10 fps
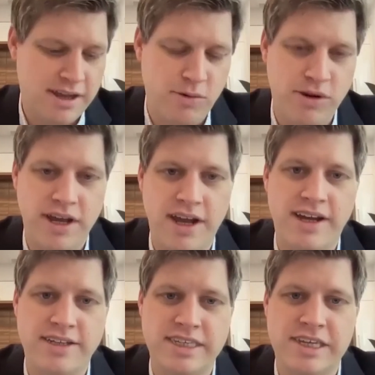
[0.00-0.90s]
want to
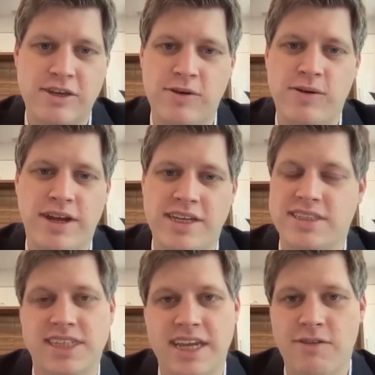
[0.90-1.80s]
ask you, I
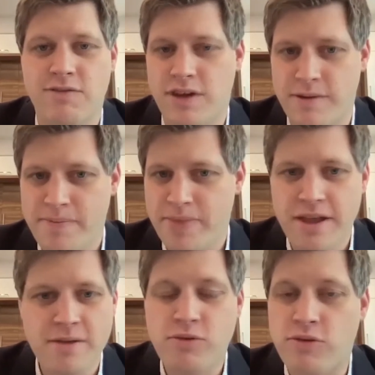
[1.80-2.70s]
guess, the
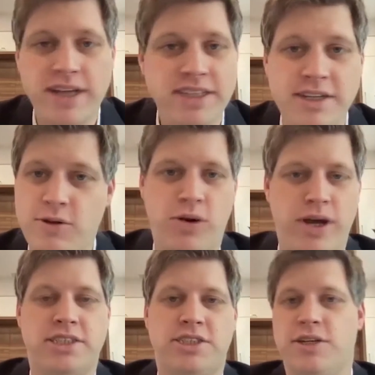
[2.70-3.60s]
ever-present
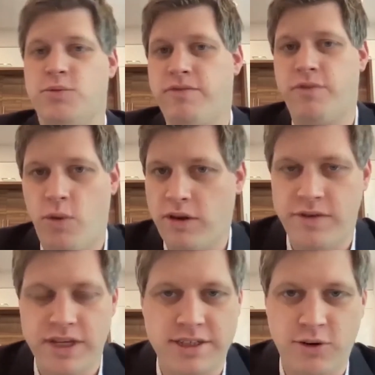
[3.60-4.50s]
question with all
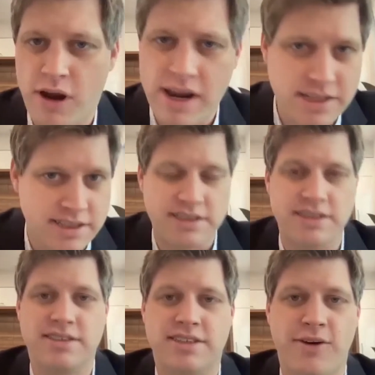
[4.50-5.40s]
of these
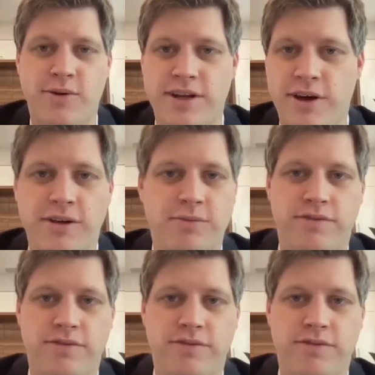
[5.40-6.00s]
crises going on.